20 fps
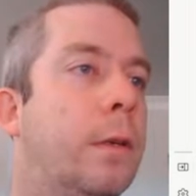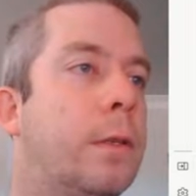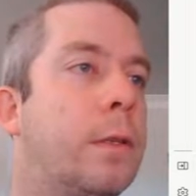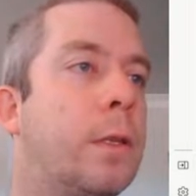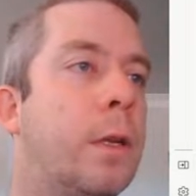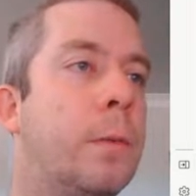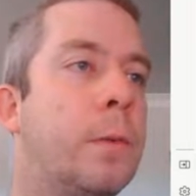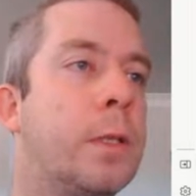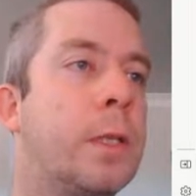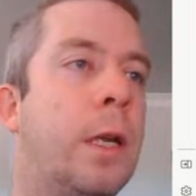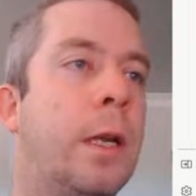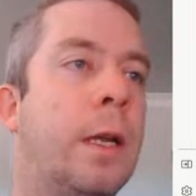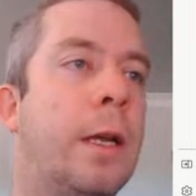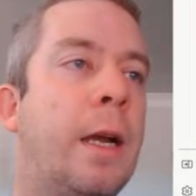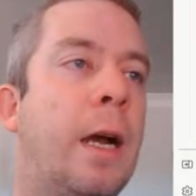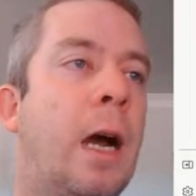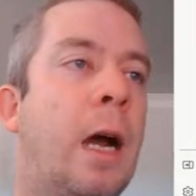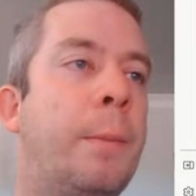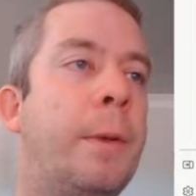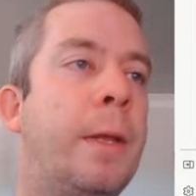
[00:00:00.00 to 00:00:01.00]
So I'm just going to
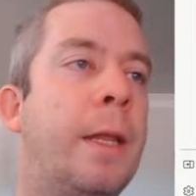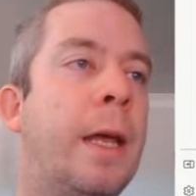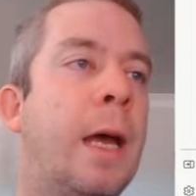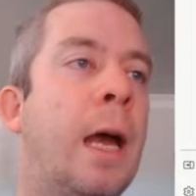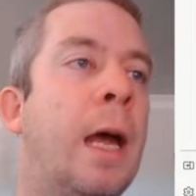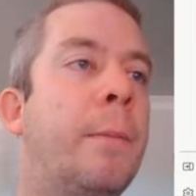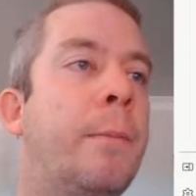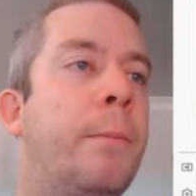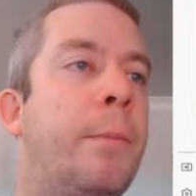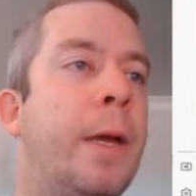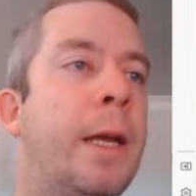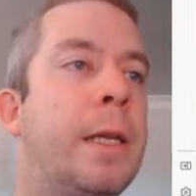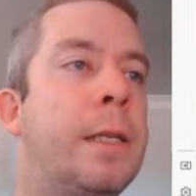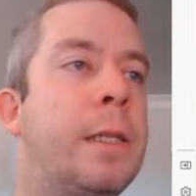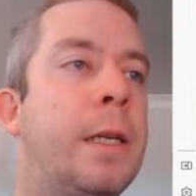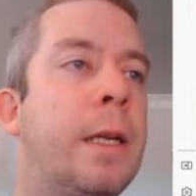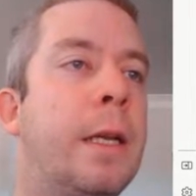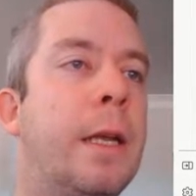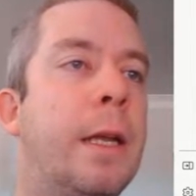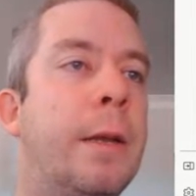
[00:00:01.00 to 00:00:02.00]
copy that,
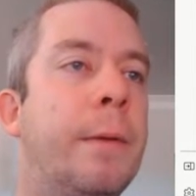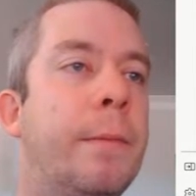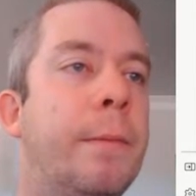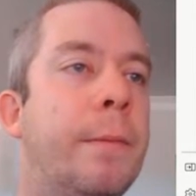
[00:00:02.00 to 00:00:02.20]
paste it in.